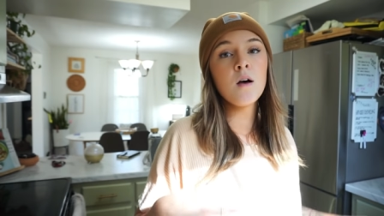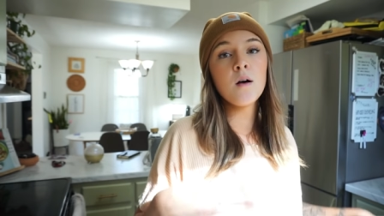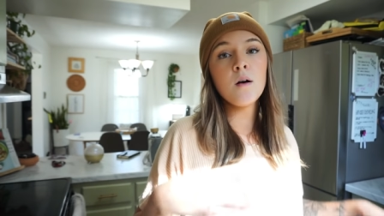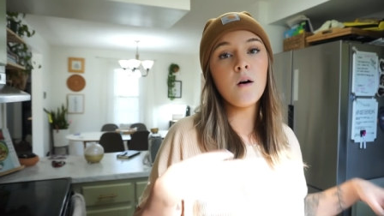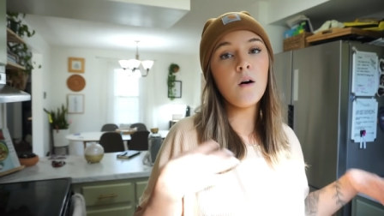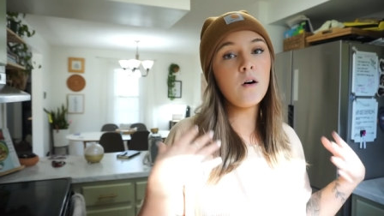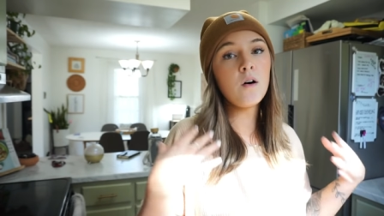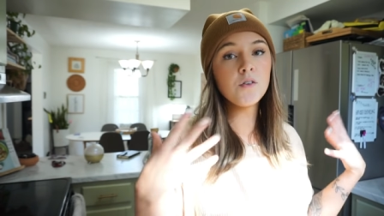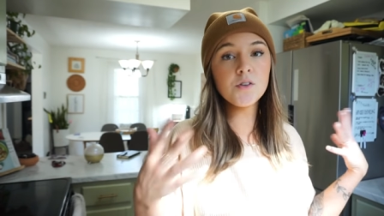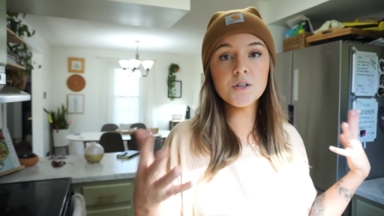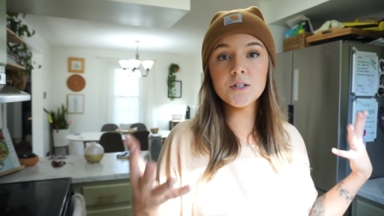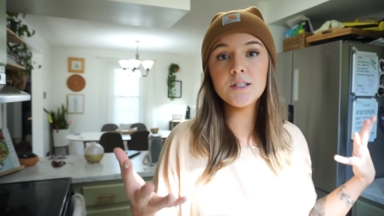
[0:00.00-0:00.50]

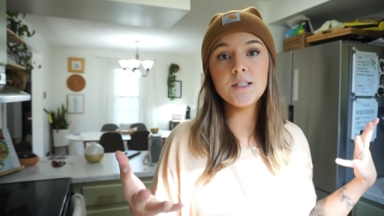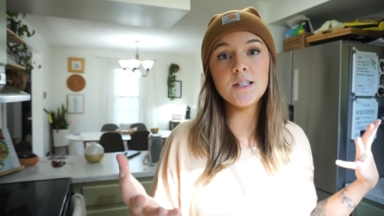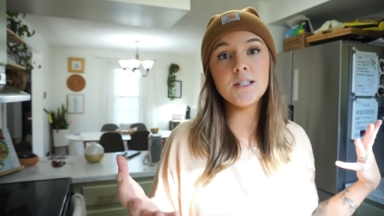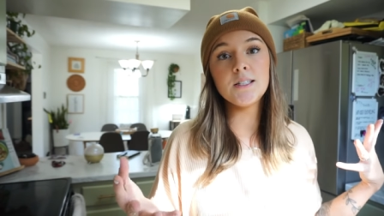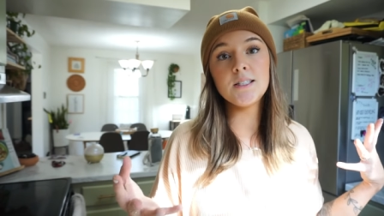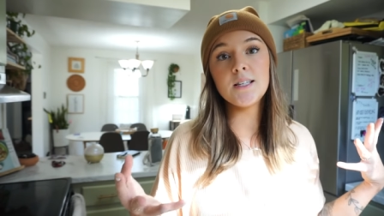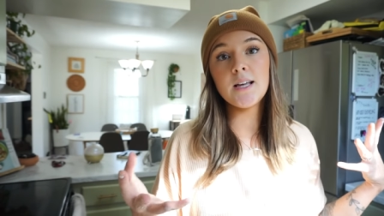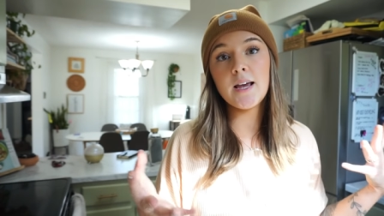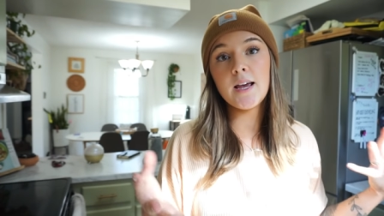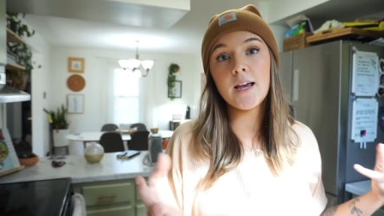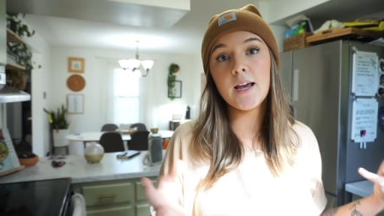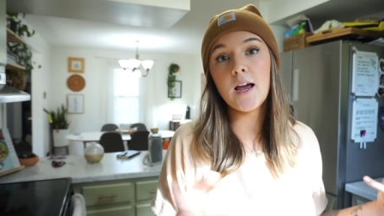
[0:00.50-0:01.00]
All this to
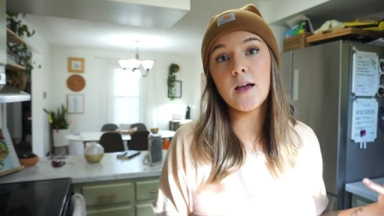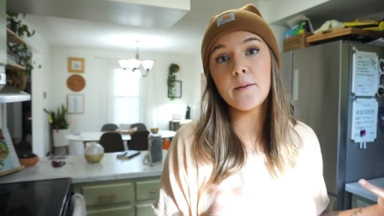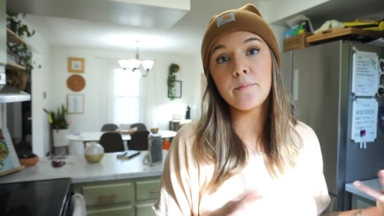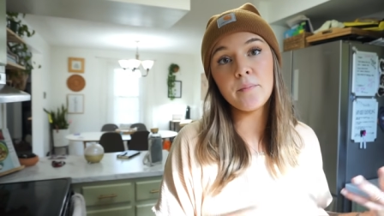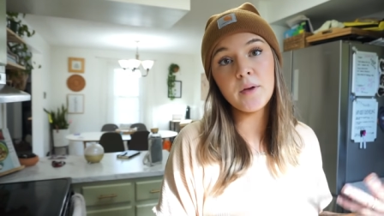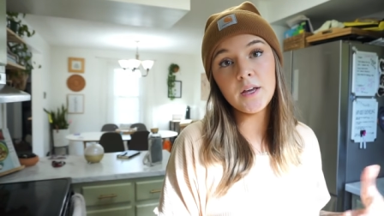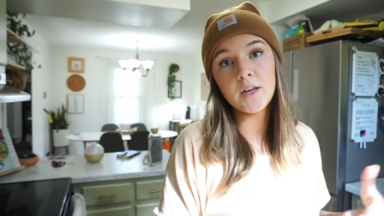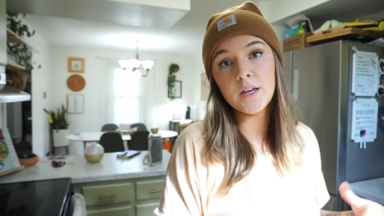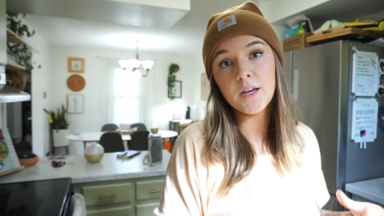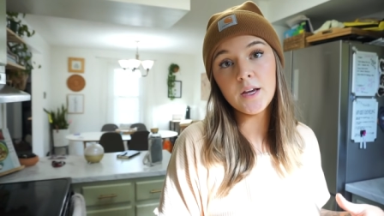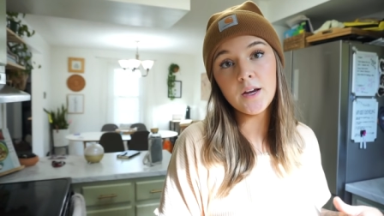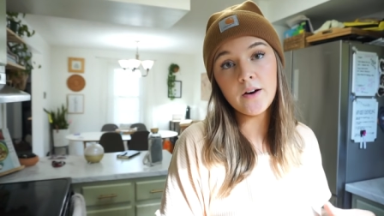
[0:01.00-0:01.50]
say, I'm
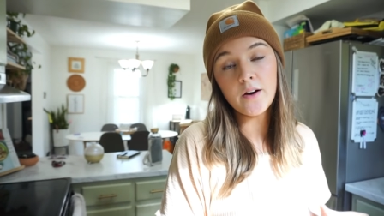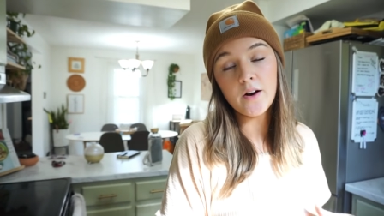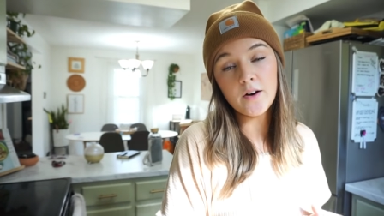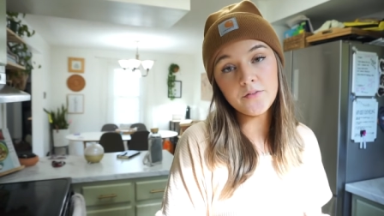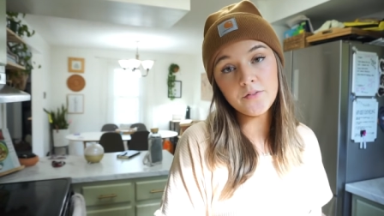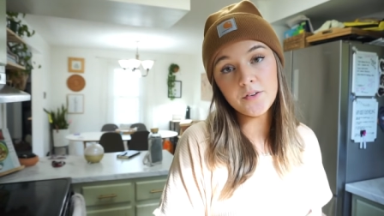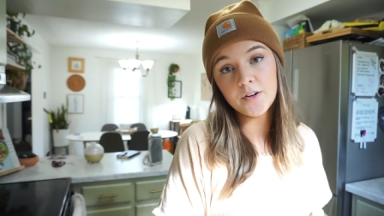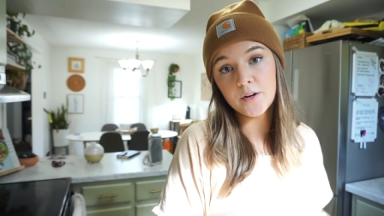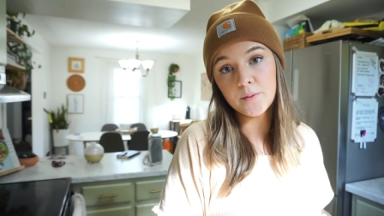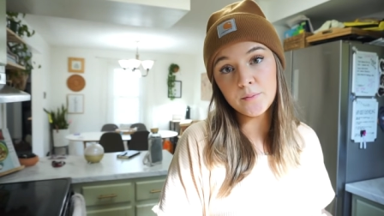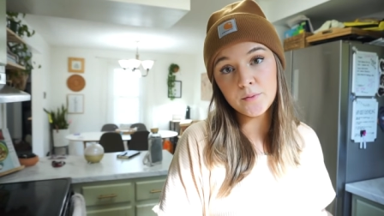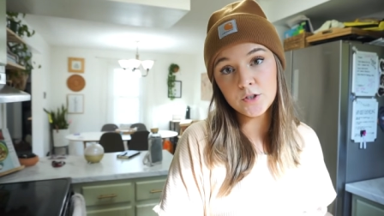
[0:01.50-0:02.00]
making
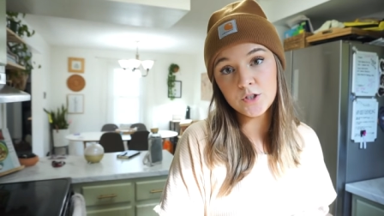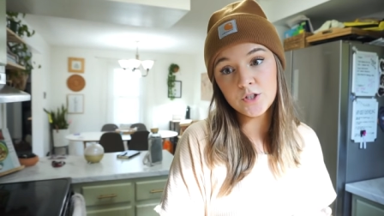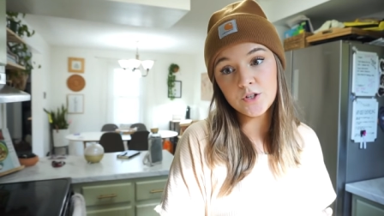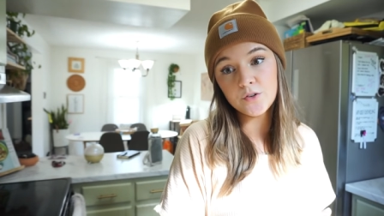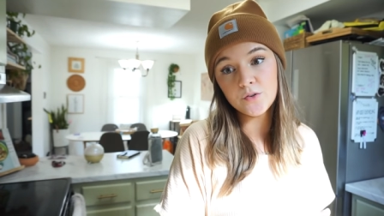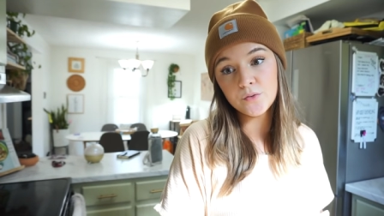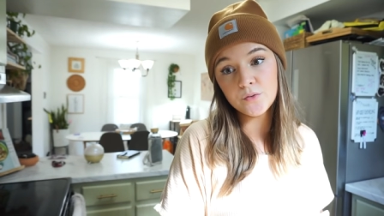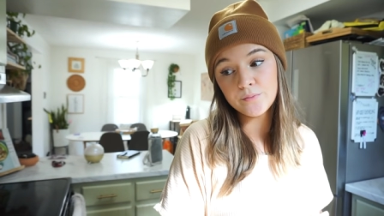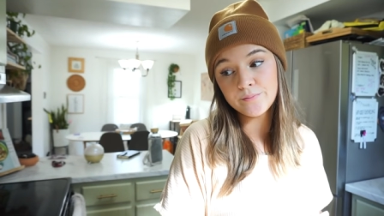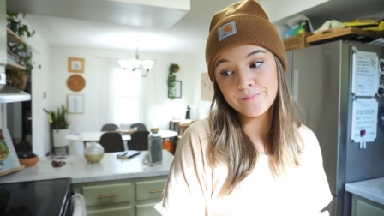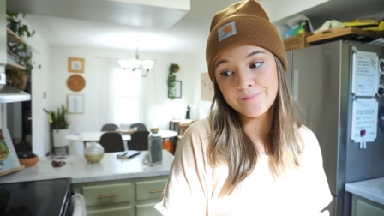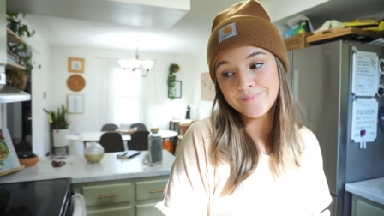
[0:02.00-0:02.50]
coffee number
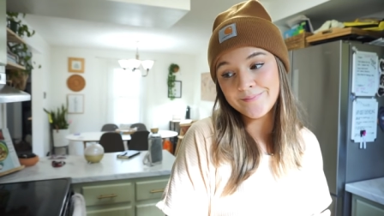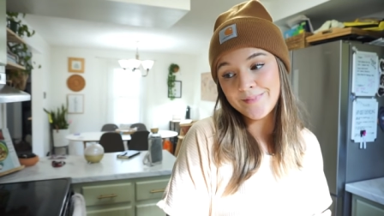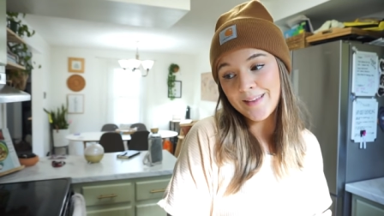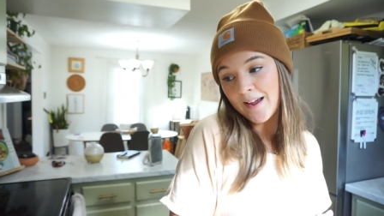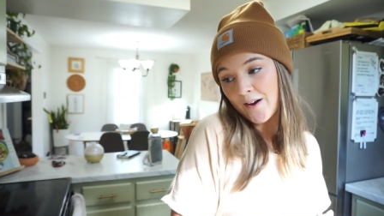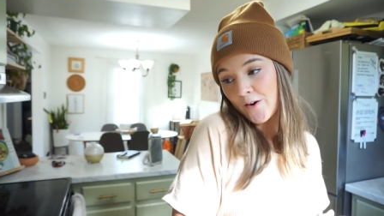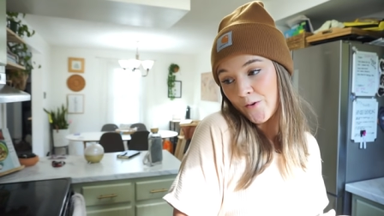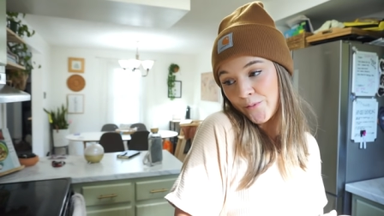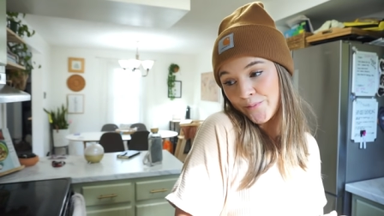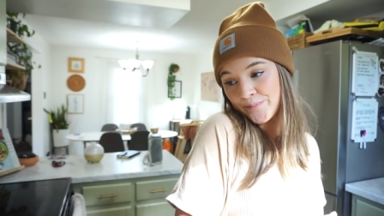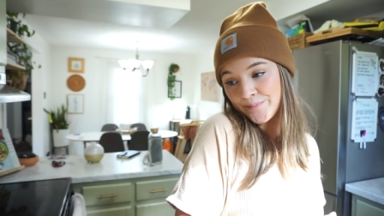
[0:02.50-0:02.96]
two now.